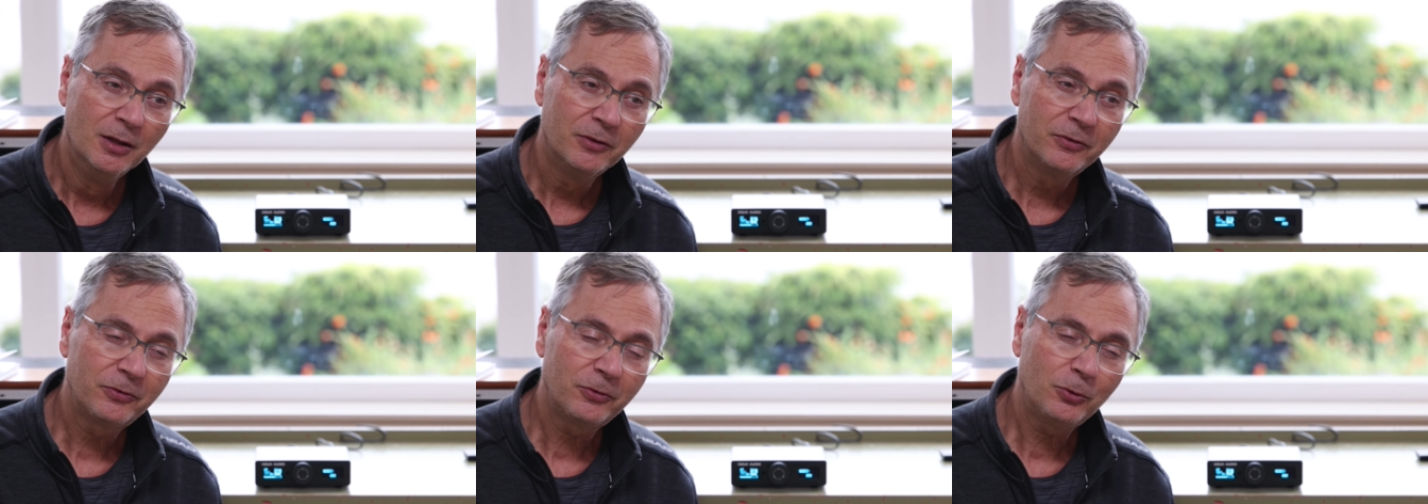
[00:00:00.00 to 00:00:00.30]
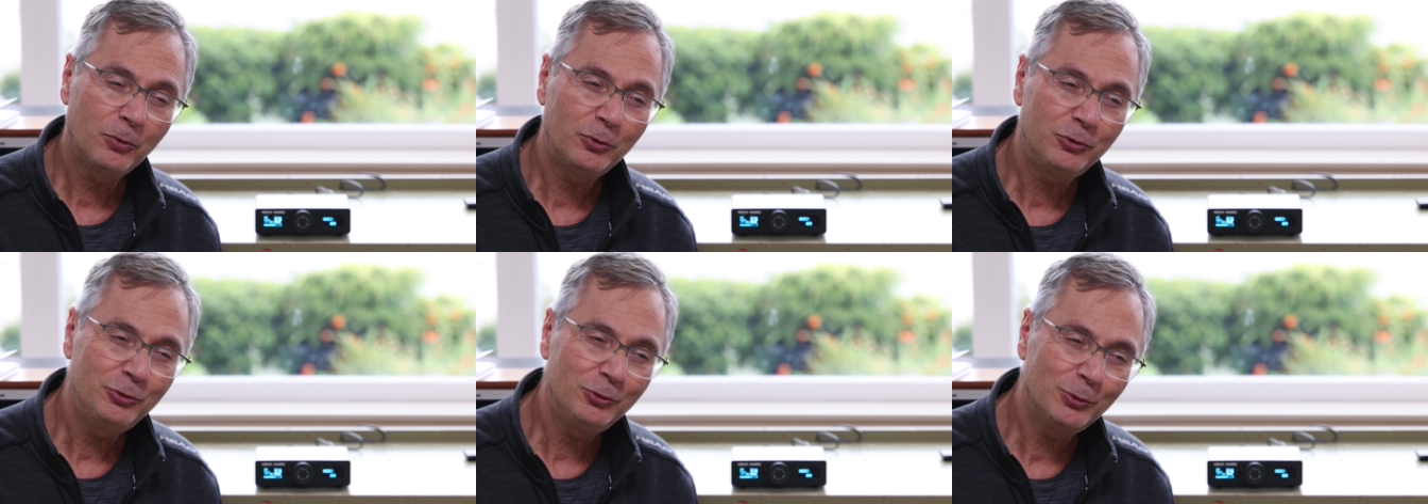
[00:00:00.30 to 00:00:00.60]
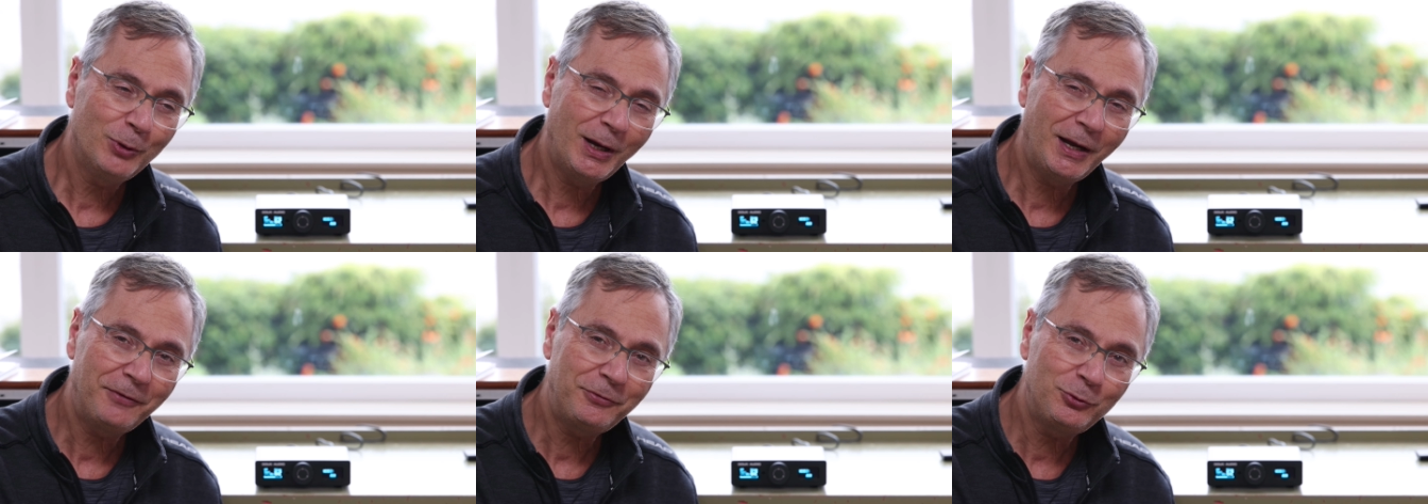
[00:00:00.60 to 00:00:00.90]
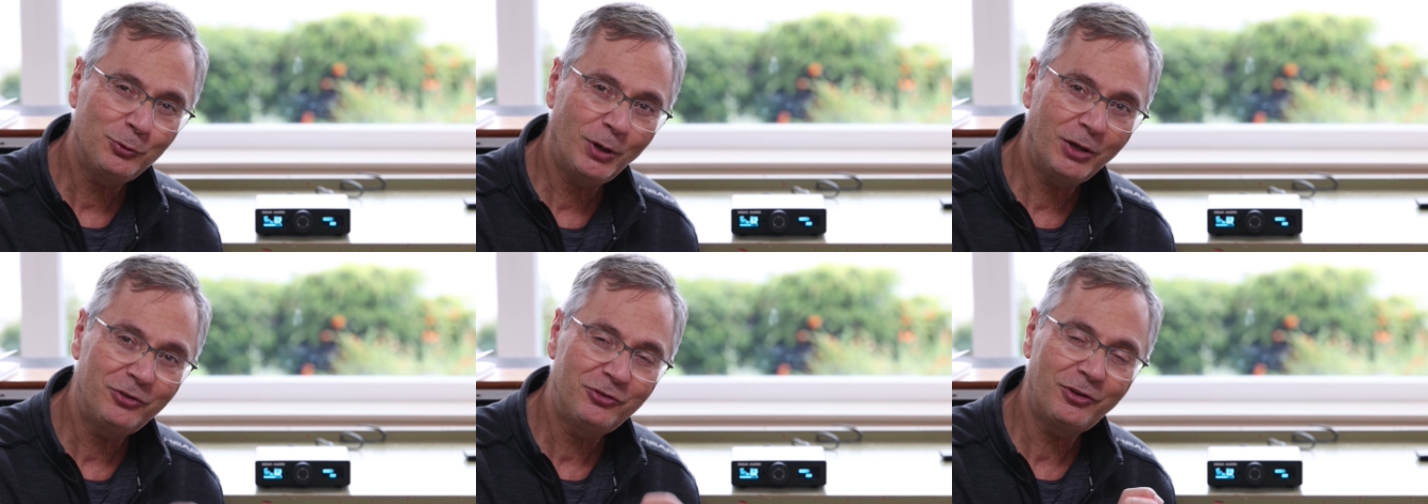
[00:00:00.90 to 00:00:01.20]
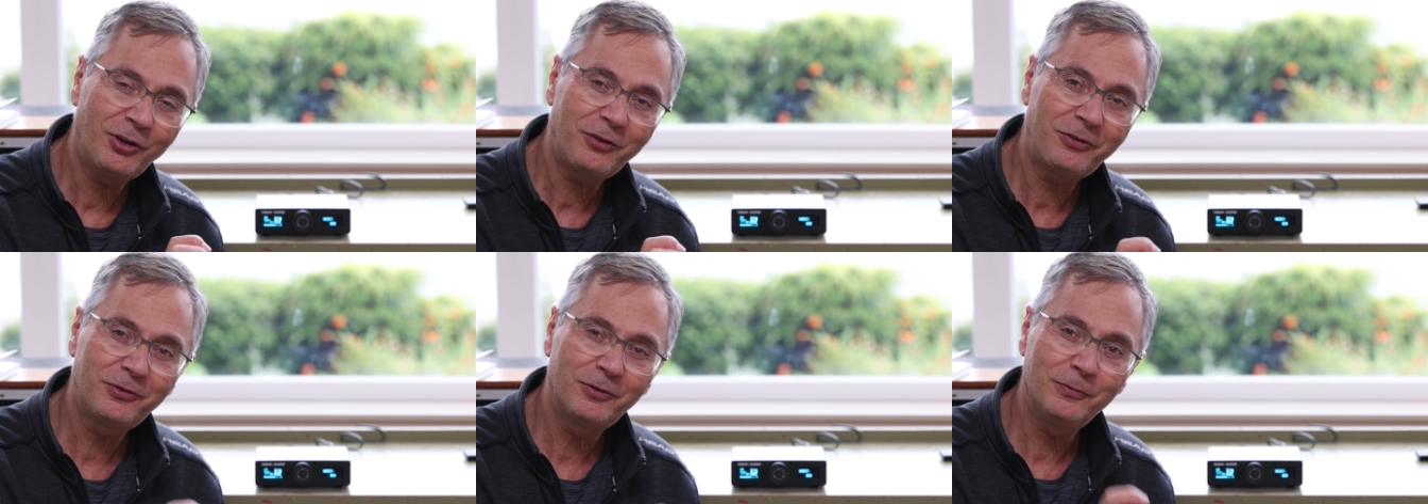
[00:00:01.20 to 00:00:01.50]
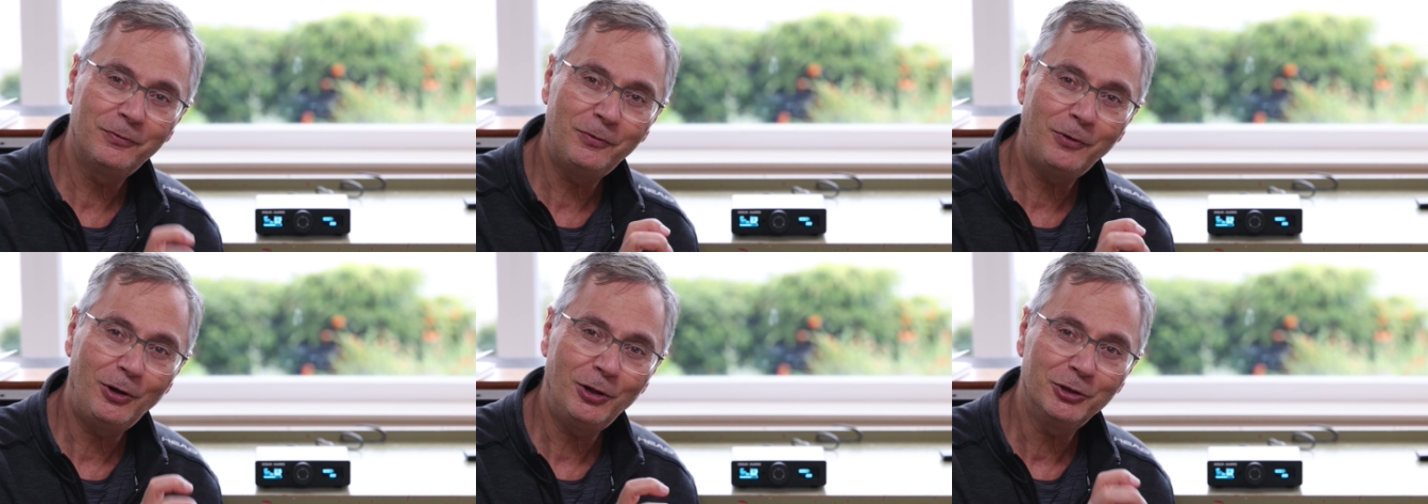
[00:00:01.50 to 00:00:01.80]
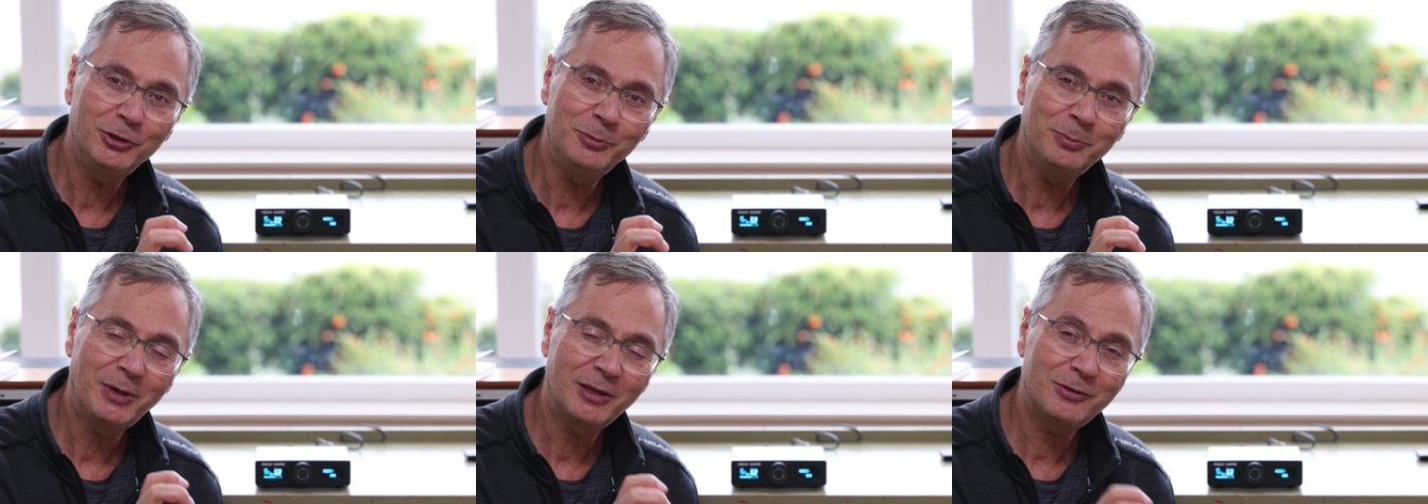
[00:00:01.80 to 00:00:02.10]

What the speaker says: So you have to adjust the volume,